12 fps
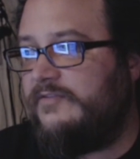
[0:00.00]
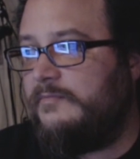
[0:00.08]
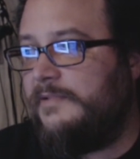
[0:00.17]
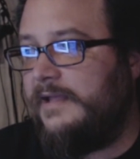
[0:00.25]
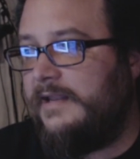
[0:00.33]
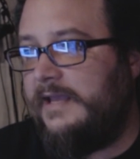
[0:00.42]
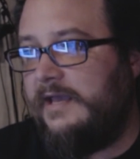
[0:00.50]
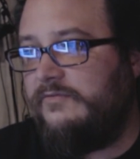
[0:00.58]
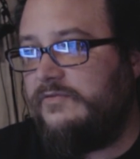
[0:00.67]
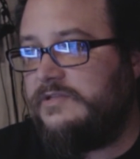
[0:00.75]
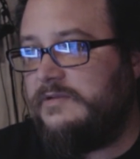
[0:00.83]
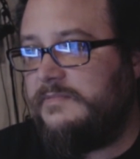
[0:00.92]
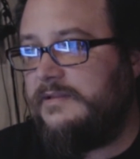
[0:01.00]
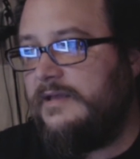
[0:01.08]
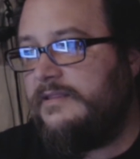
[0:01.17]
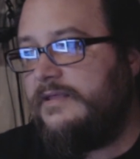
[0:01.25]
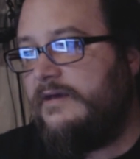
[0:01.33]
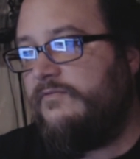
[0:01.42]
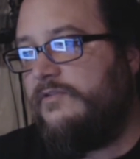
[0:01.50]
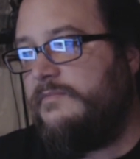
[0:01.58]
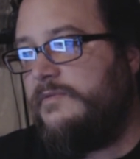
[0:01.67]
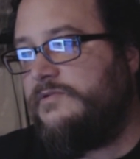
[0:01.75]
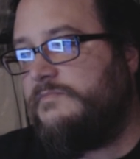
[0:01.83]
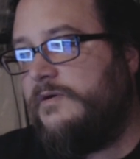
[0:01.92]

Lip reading: to plan ahead for something like that for the most